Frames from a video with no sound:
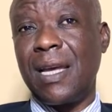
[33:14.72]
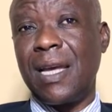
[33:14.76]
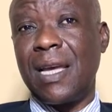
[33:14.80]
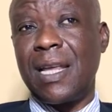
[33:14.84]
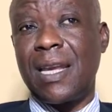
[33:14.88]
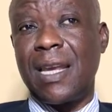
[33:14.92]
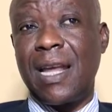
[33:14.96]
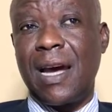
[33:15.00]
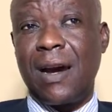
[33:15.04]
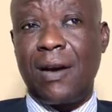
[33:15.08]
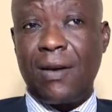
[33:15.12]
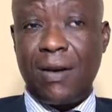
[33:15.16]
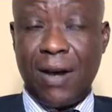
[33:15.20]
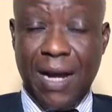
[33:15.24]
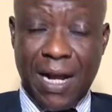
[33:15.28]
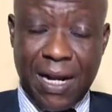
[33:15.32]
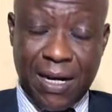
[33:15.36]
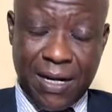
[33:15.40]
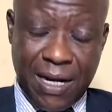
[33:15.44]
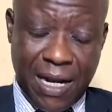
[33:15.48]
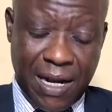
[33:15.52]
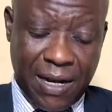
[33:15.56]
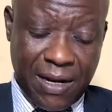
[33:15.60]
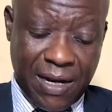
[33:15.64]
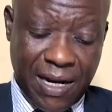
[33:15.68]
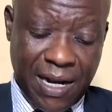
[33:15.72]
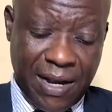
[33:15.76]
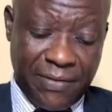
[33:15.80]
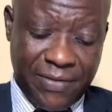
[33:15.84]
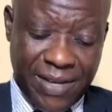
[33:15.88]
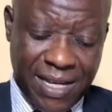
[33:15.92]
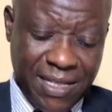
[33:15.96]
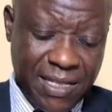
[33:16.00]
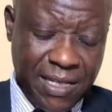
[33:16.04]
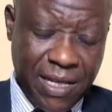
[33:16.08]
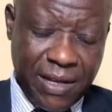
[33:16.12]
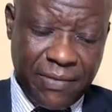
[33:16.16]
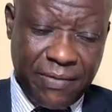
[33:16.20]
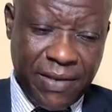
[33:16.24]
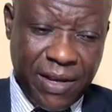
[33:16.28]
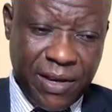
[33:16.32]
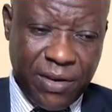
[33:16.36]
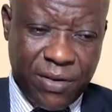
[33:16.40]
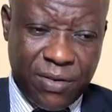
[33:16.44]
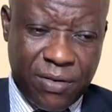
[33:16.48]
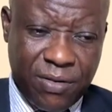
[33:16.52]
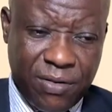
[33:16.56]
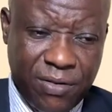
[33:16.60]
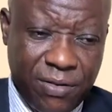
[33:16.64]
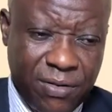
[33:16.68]
Now, I've just given
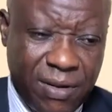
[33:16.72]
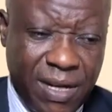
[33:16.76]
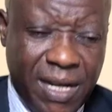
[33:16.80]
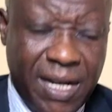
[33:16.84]
you